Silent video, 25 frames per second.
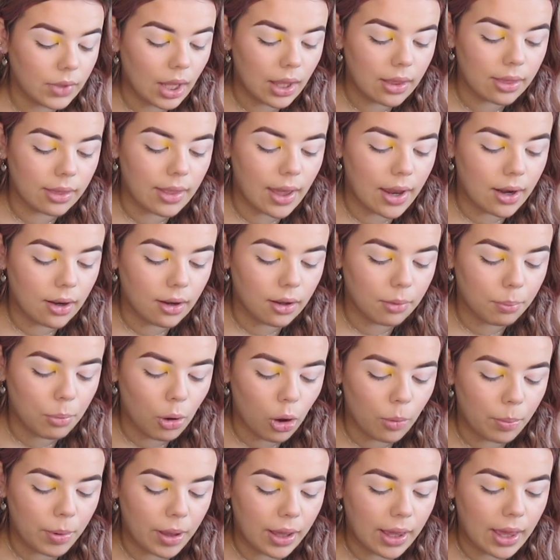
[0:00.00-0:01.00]
Then
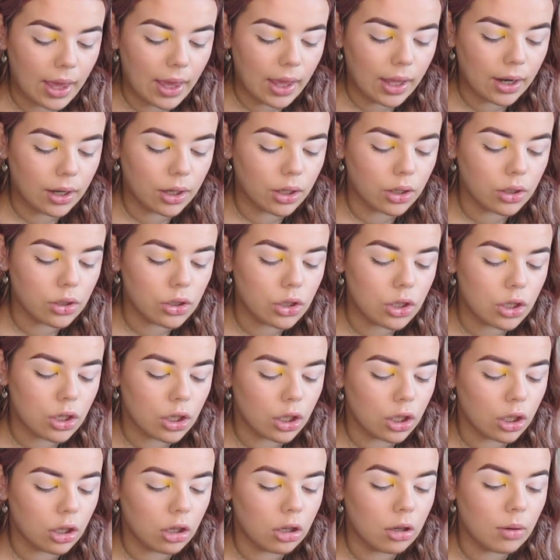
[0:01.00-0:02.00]
popping it
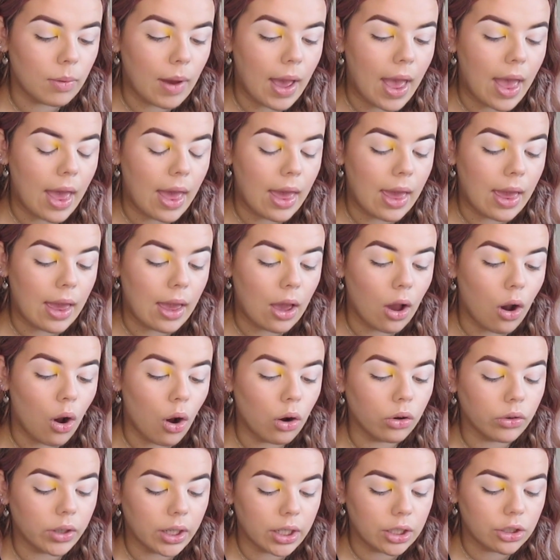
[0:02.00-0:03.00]
into a
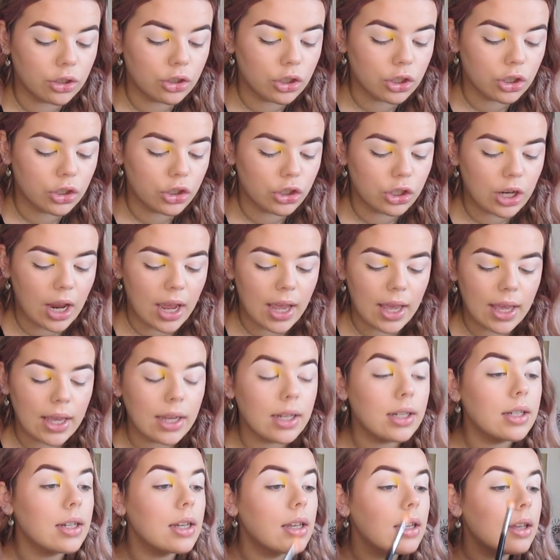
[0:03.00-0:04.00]
orange
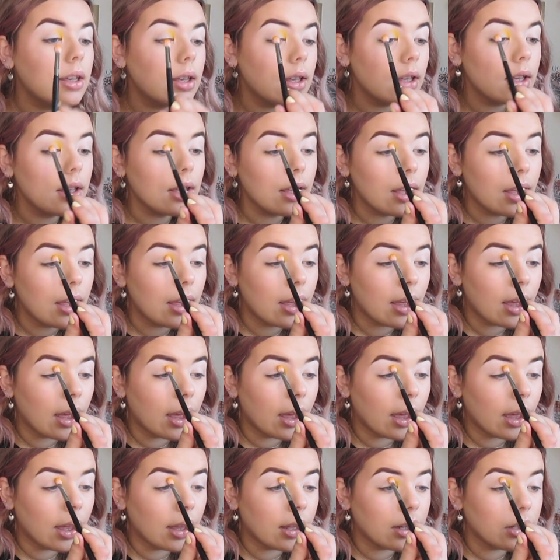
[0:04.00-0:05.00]
shade,
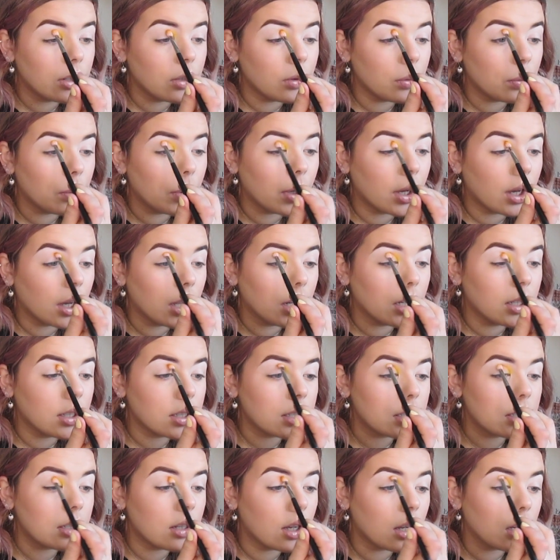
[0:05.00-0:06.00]
and we're going to
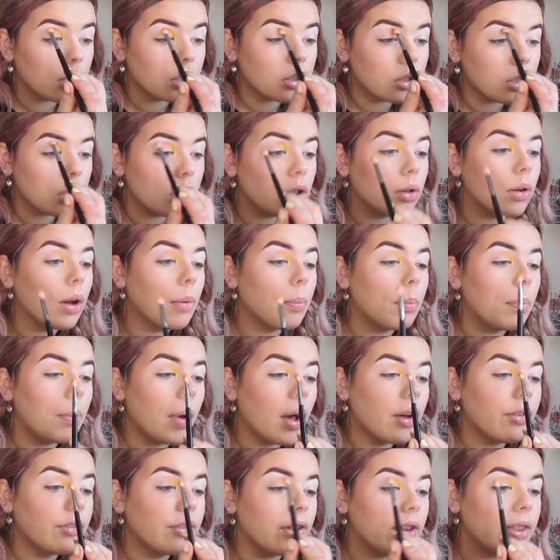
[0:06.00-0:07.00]
start to
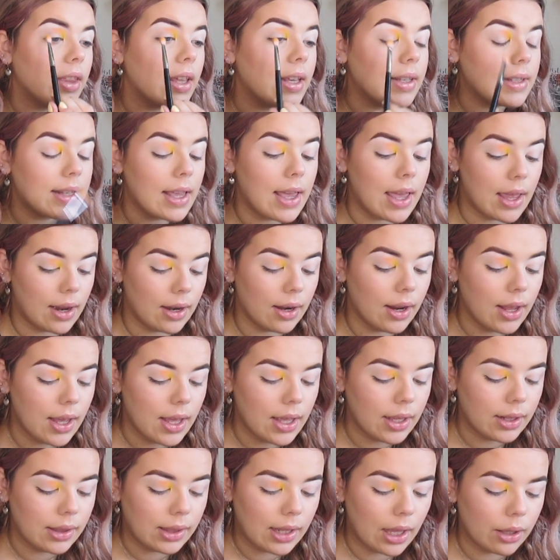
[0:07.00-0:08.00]
buff this in.
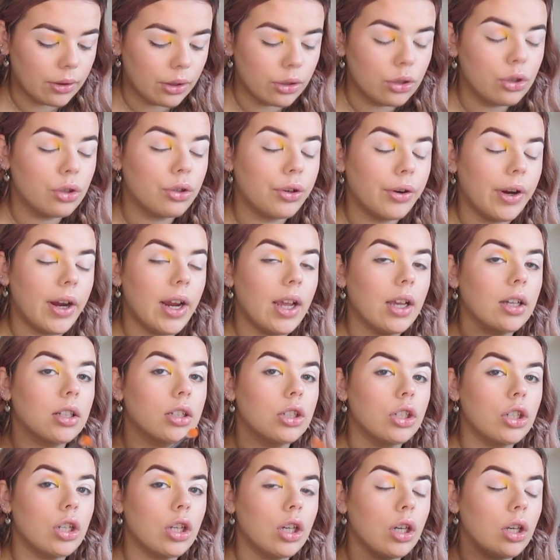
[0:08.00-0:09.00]
Now the trick
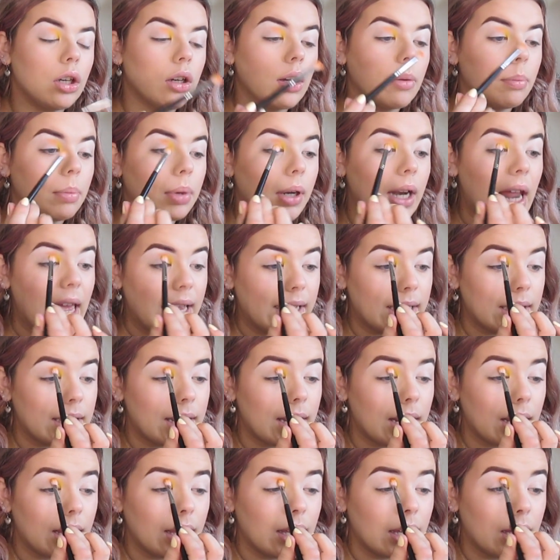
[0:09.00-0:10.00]
to
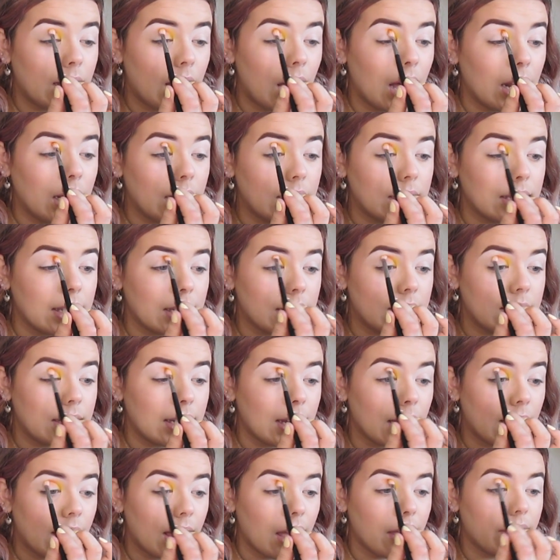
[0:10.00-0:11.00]
blending colours
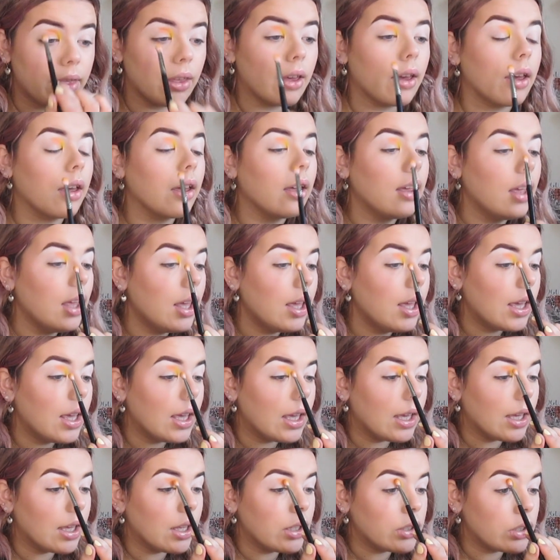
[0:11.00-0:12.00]
together
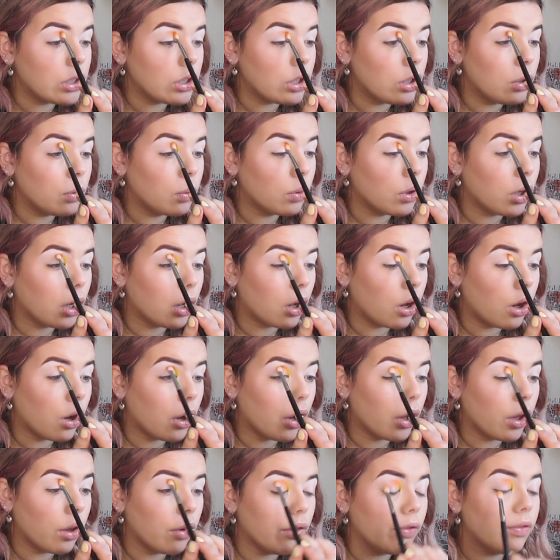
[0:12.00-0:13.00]
is you want to
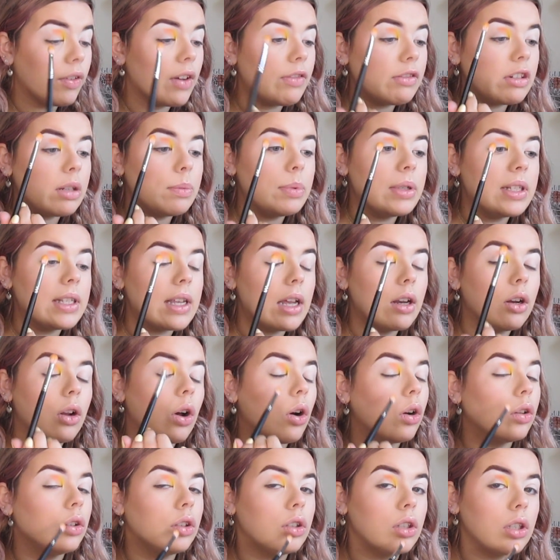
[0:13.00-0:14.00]
go 50%
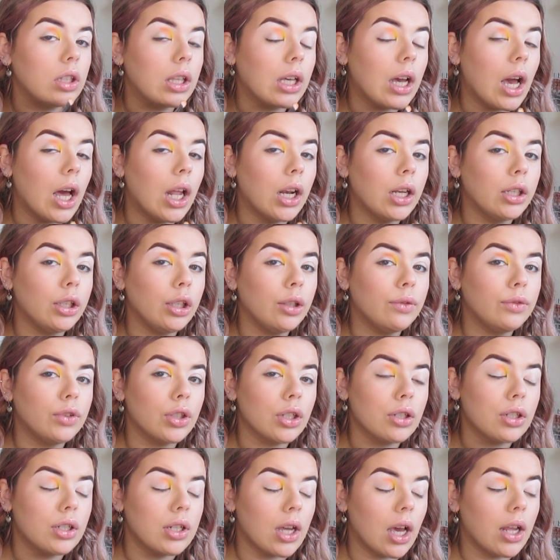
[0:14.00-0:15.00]
onto the colour you've
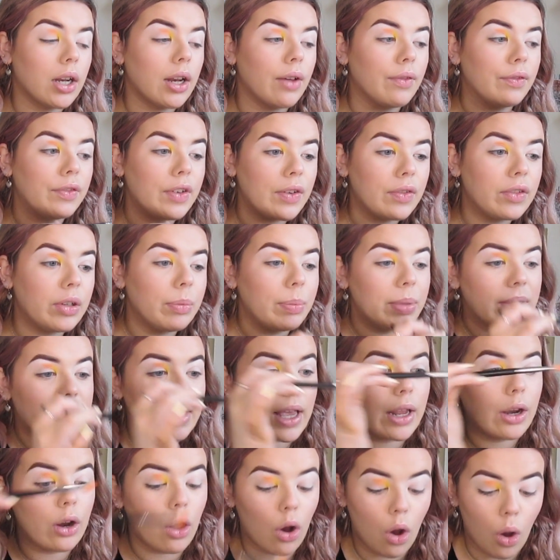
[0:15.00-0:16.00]
just done and
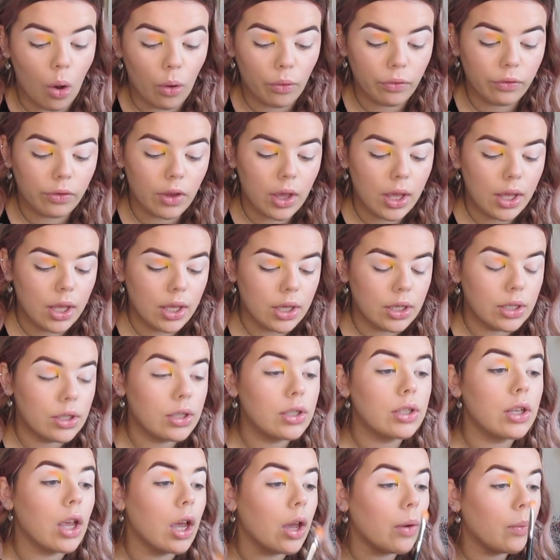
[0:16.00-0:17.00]
50% off.
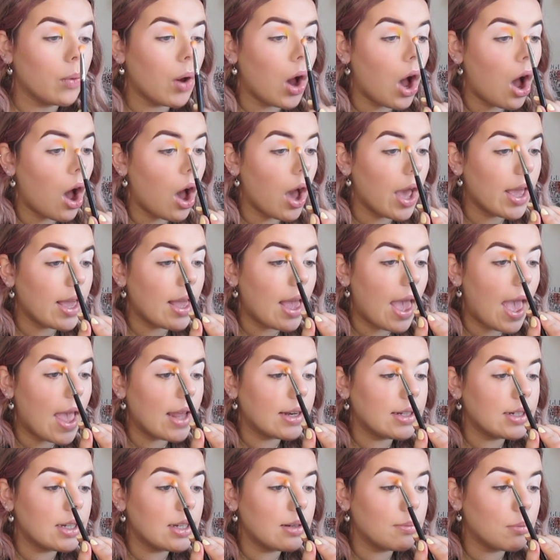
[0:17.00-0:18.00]
So I
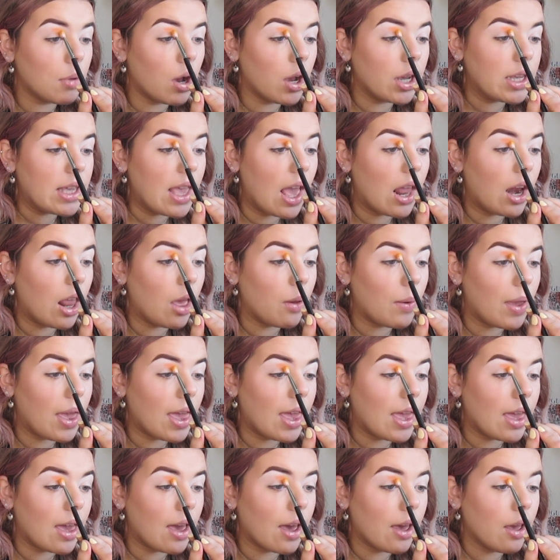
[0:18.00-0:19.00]
ended my yellow
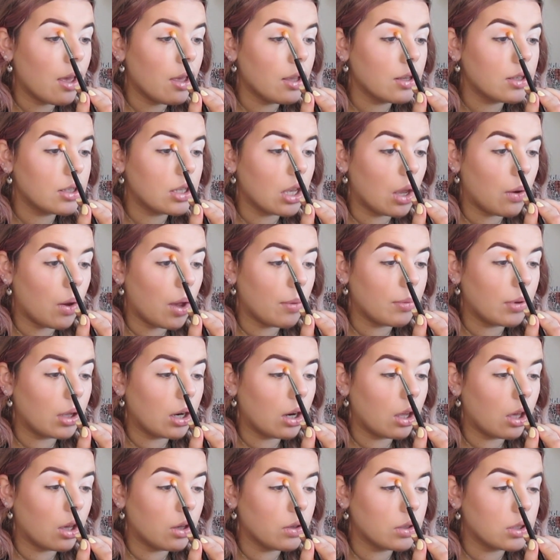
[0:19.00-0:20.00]
here, so I'm
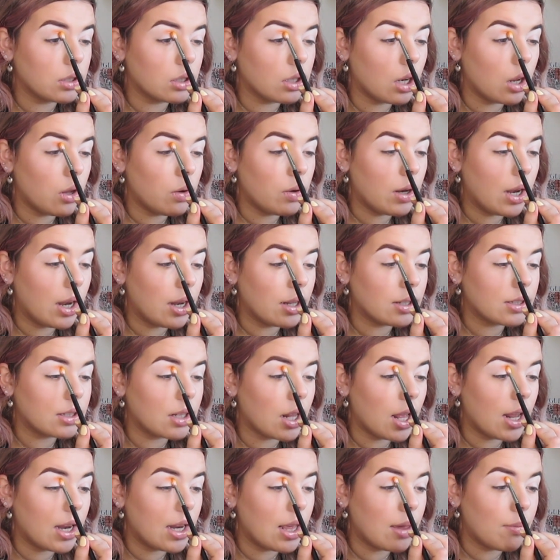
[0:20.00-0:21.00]
going to go
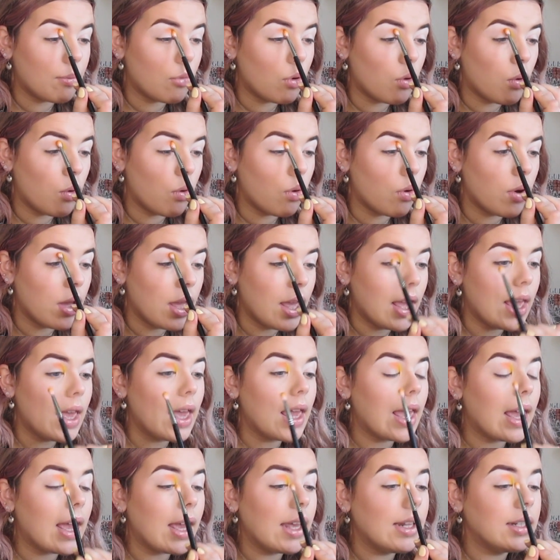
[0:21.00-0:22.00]
slightly more
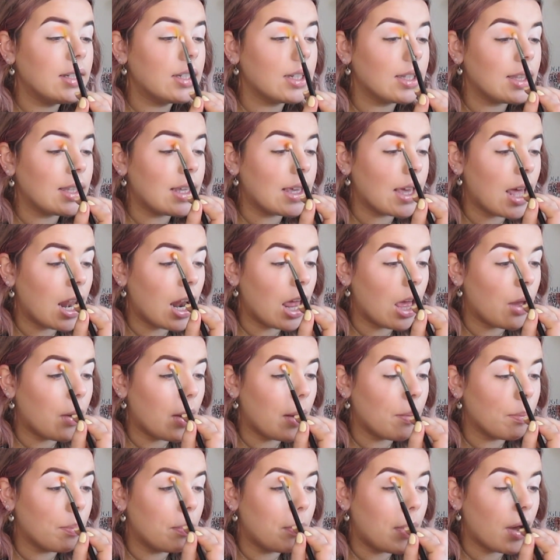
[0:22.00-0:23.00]
into the yellow
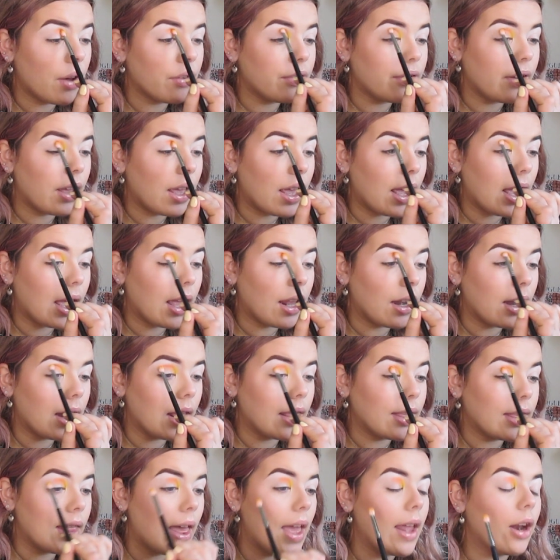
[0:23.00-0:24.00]
and buff it in,
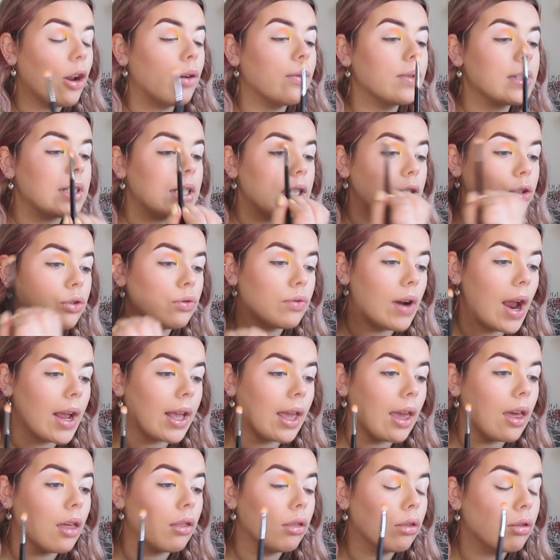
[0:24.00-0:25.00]
and then obviously drag
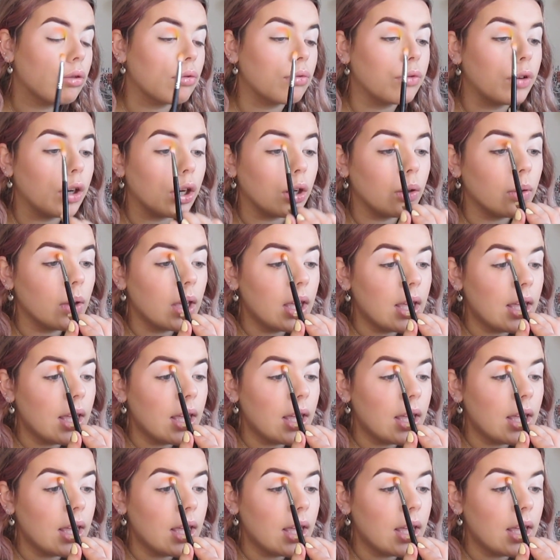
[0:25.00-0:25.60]
it through.